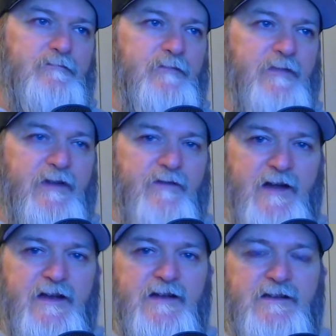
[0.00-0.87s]
If I
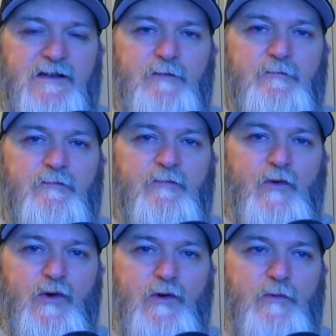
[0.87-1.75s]
need something
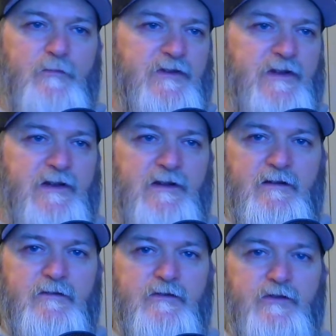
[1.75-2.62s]
for
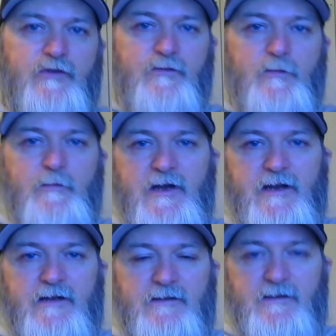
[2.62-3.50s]
use for money
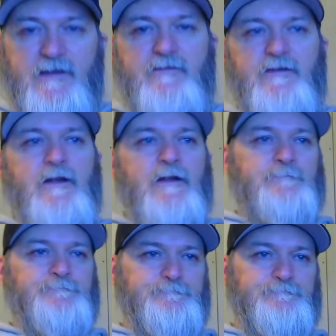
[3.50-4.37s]
and stuff,
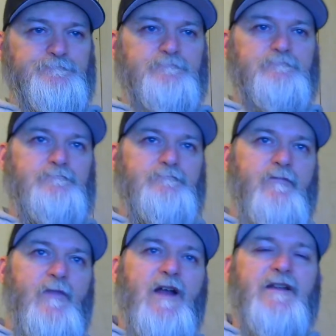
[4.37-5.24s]

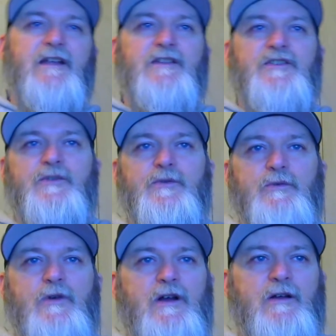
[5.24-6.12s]
I tend
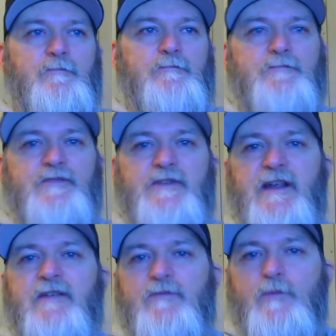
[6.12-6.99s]
to
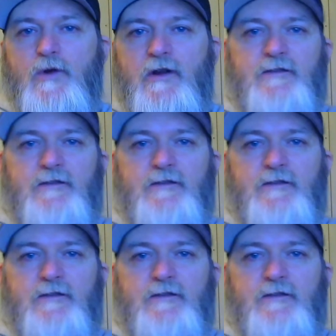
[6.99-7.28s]
save for it.